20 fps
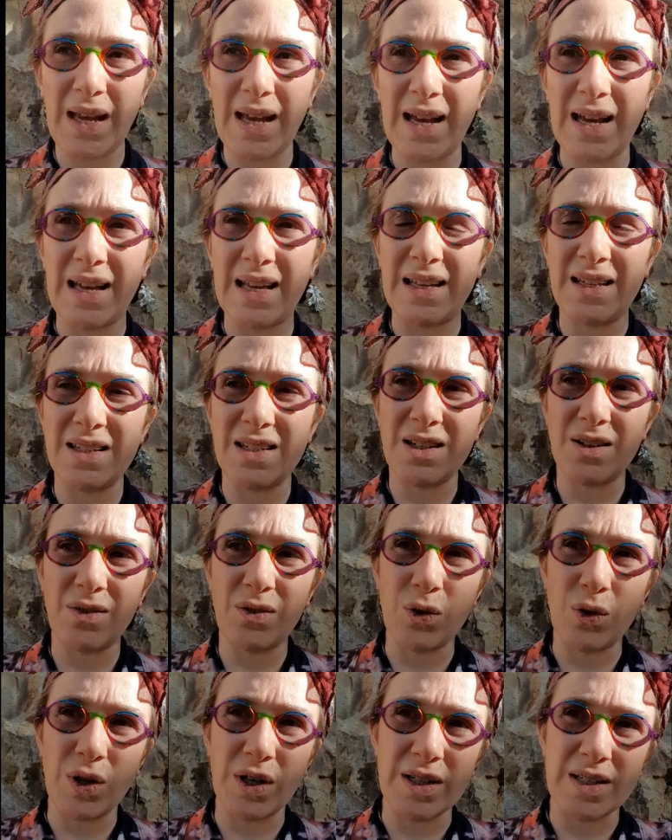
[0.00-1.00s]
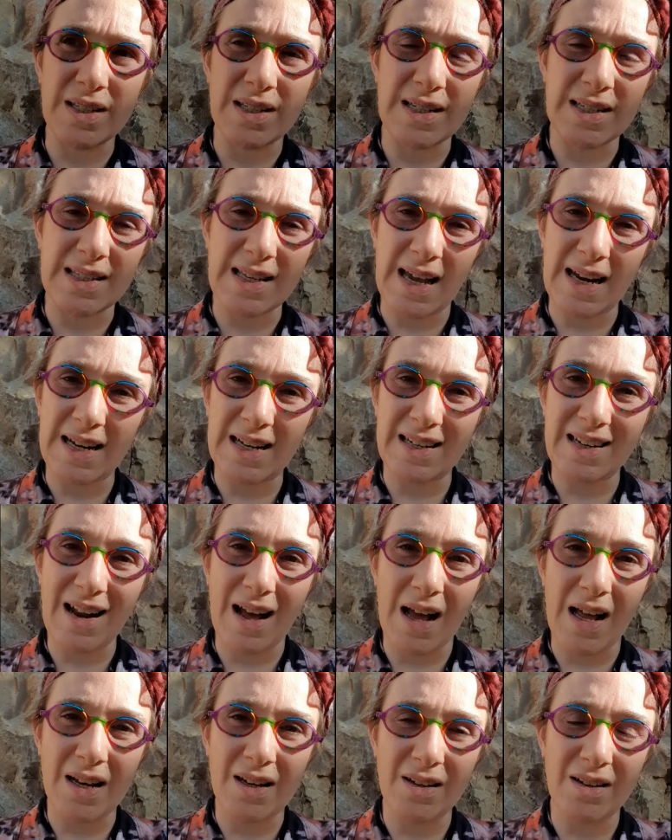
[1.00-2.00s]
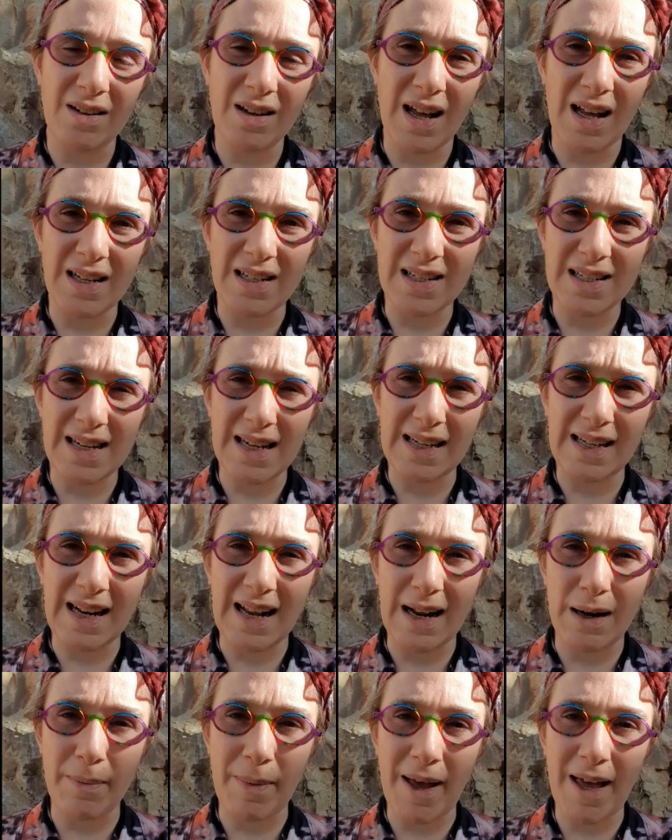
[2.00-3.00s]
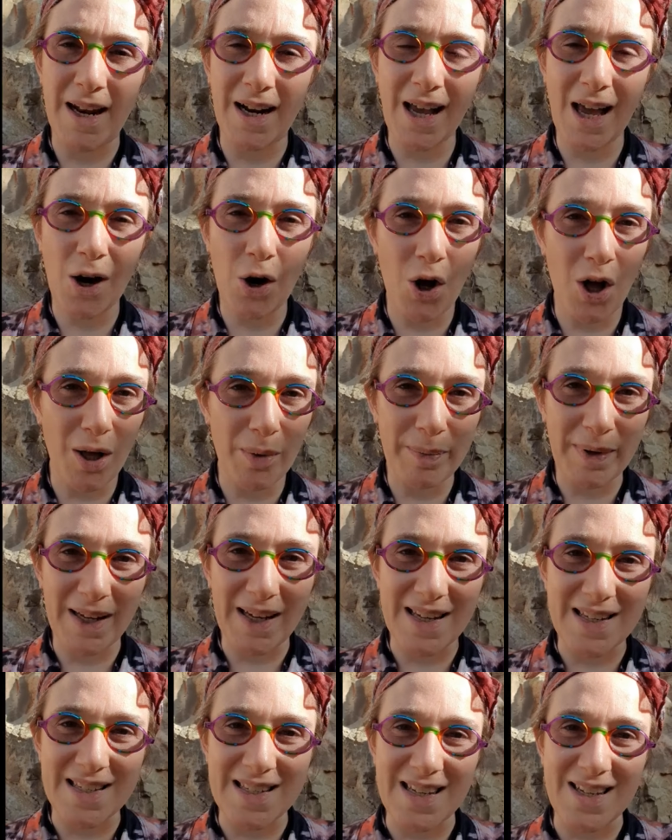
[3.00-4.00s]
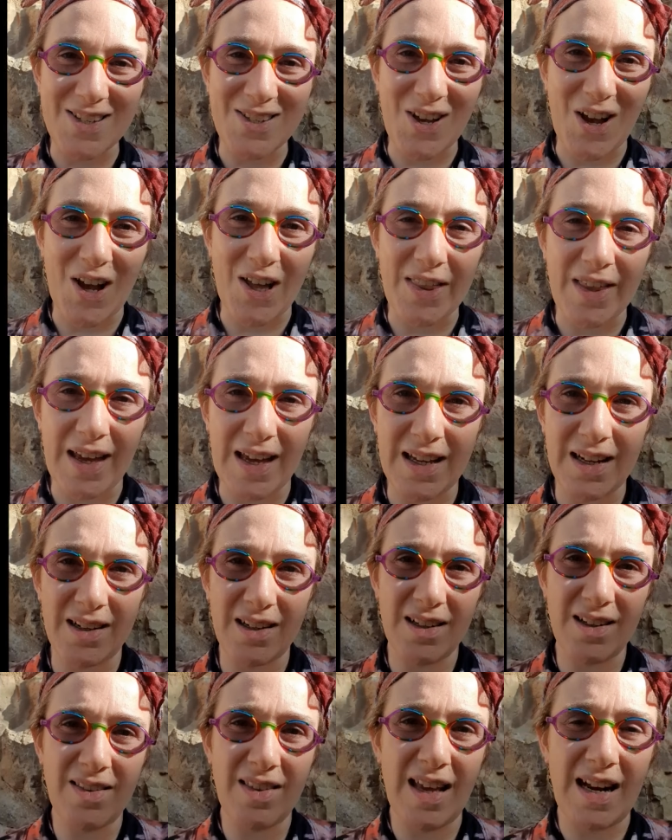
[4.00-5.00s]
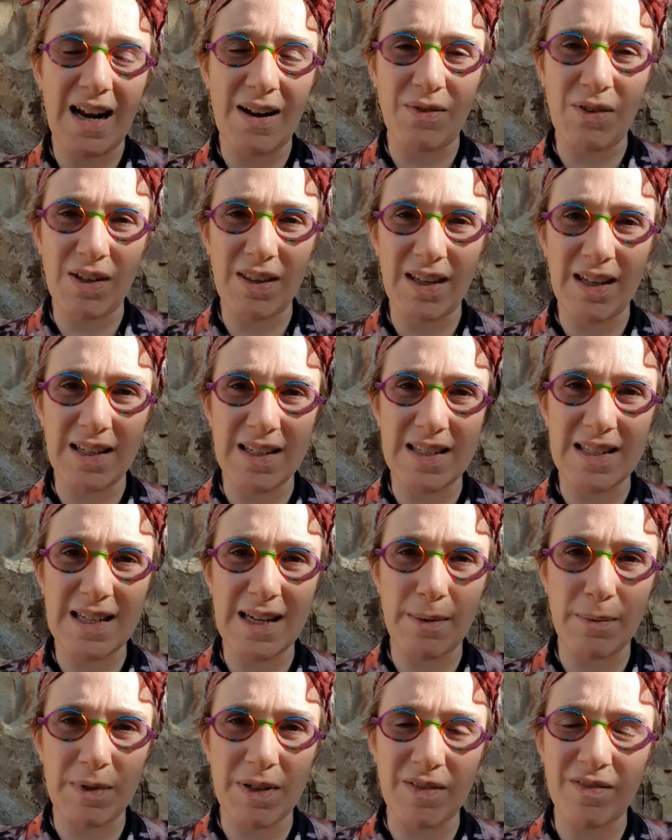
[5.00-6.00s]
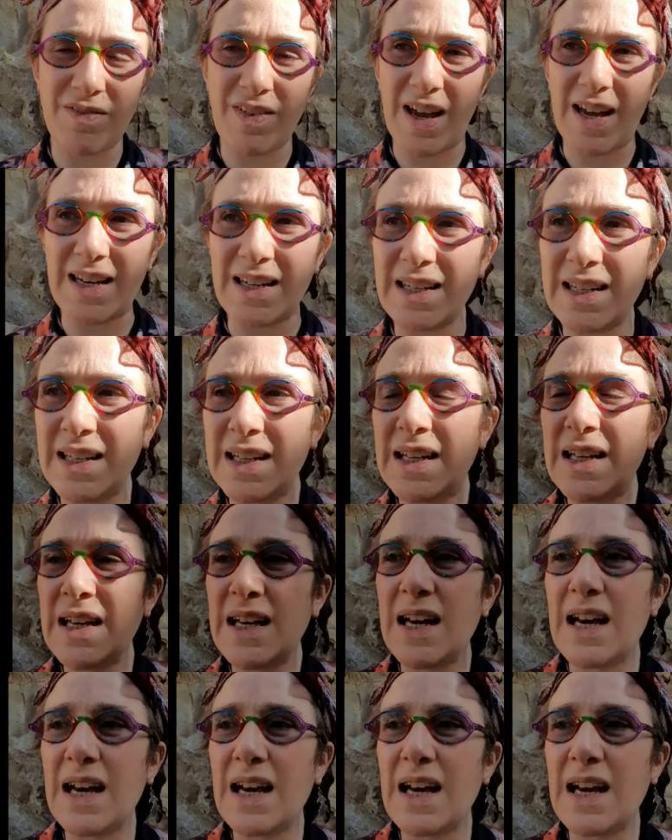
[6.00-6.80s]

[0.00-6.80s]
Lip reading: And of course decided not to take an antibiotic at all because he saw that everything seemed fine.